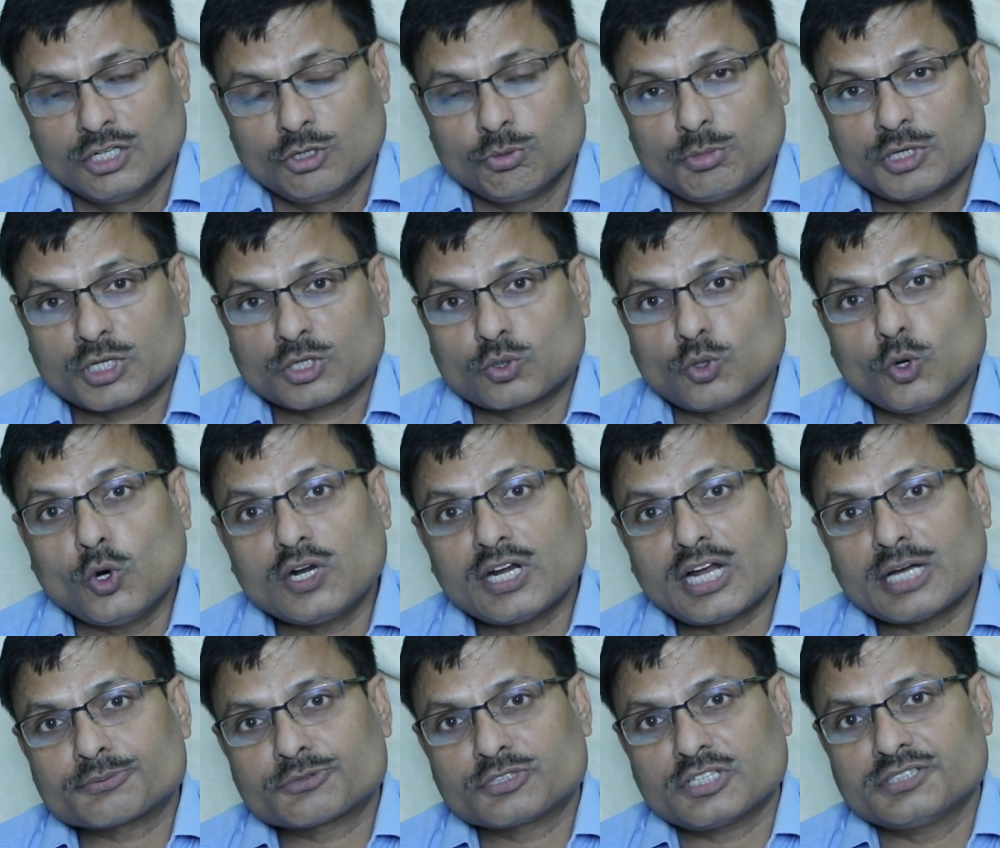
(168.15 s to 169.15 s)
But goal
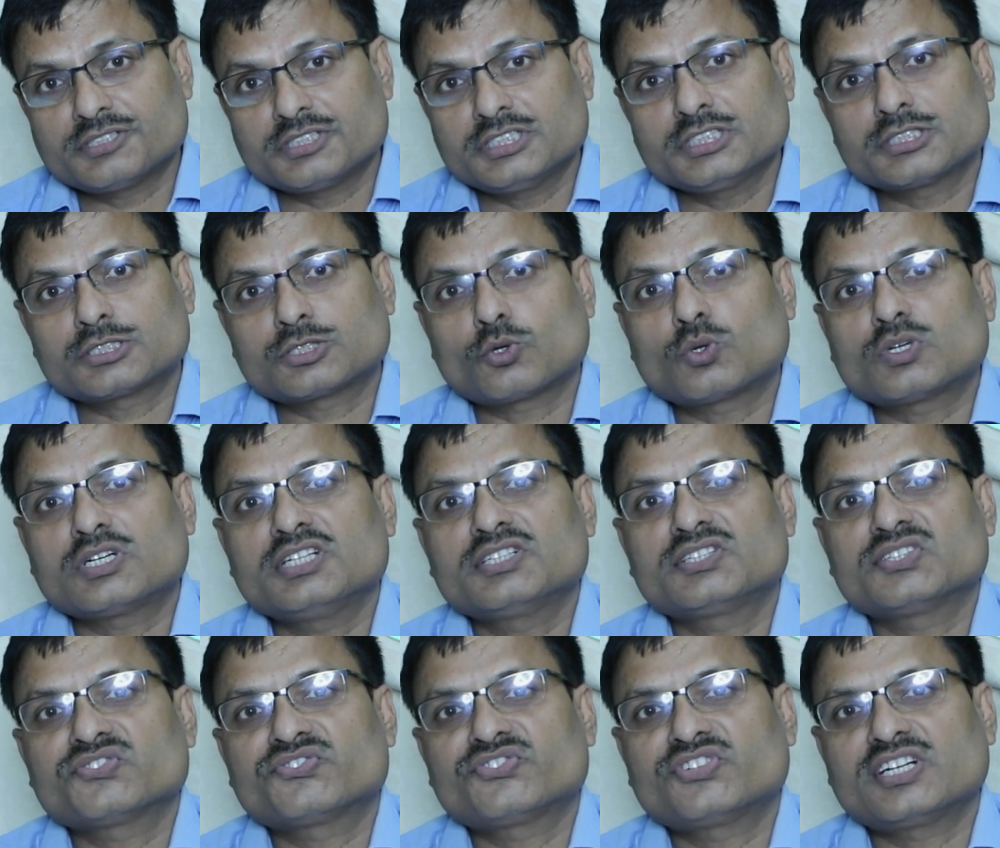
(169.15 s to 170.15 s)
of surgery is totally
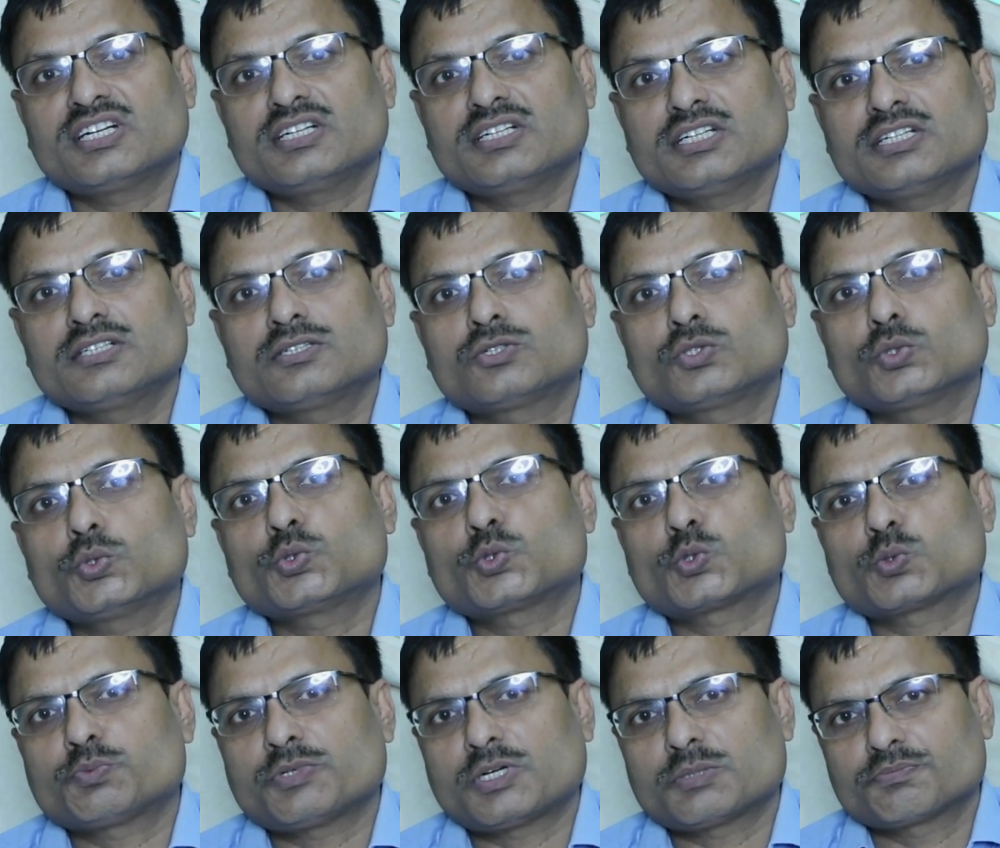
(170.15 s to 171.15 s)
different in two
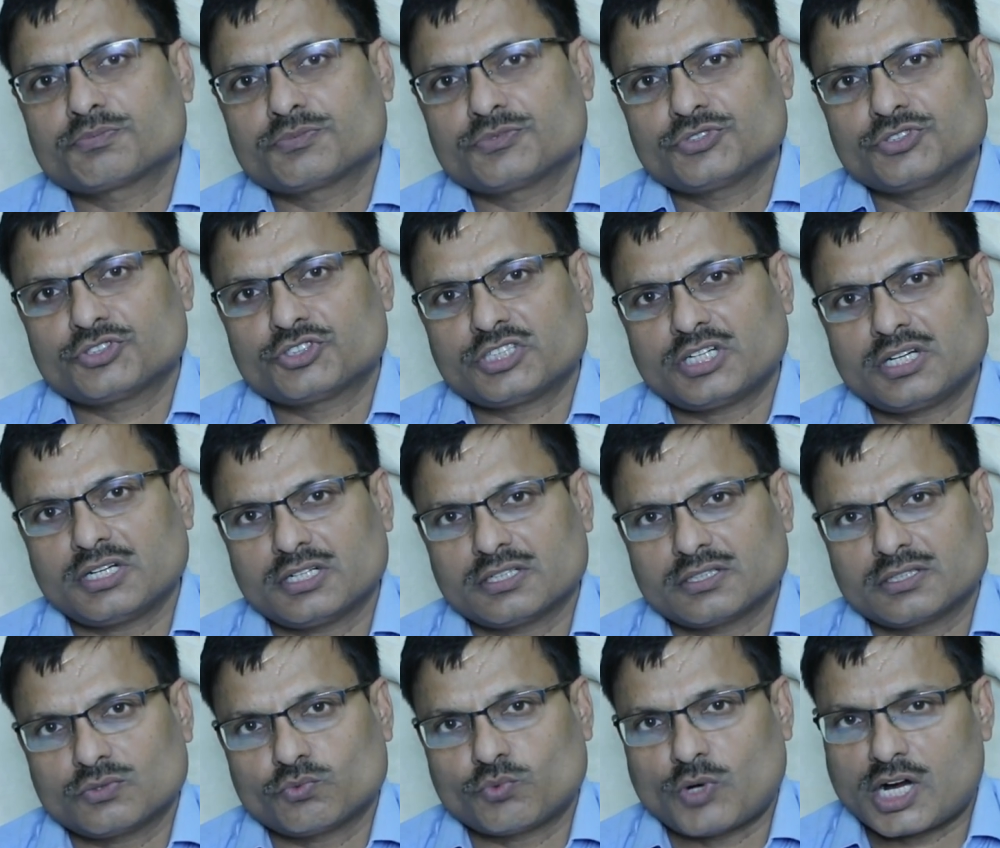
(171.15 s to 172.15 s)
group of
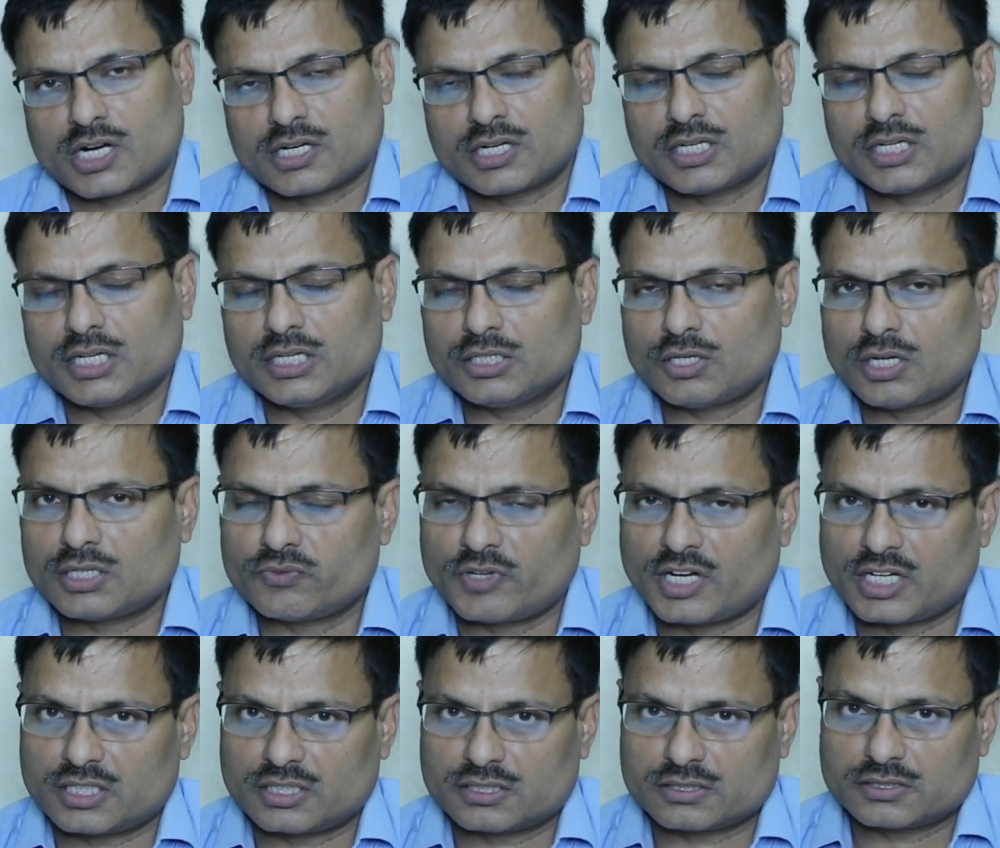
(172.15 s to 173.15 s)
children, walker and
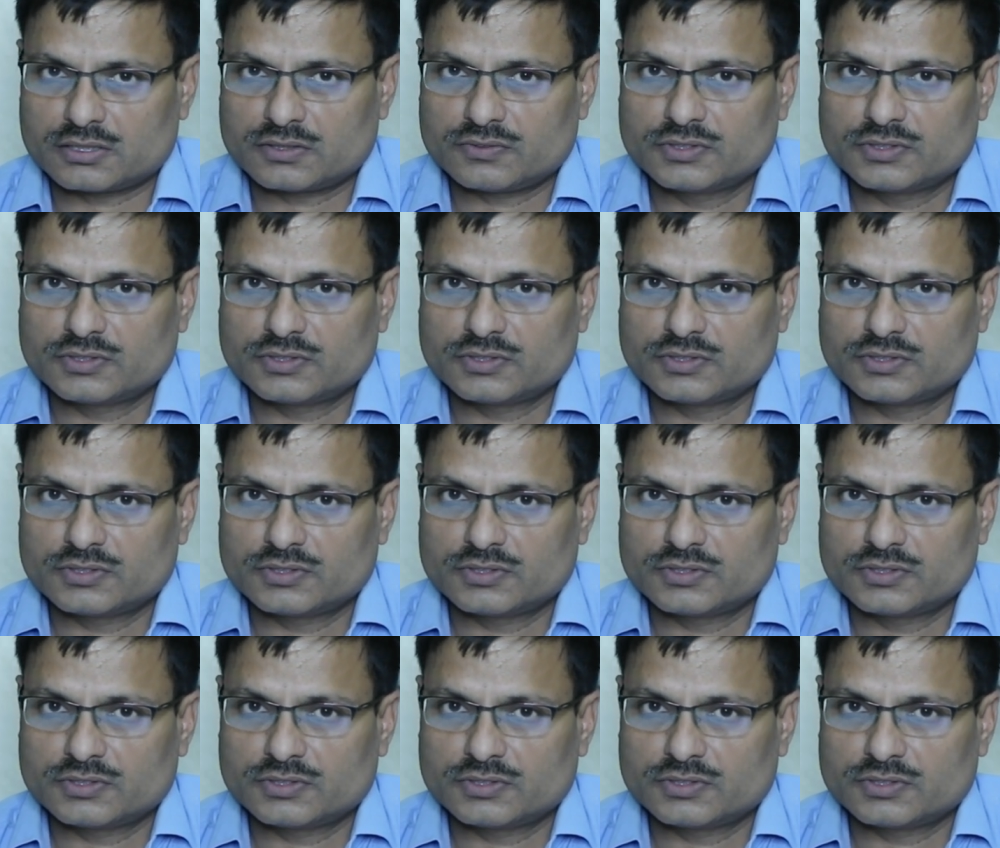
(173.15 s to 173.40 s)
non-walker.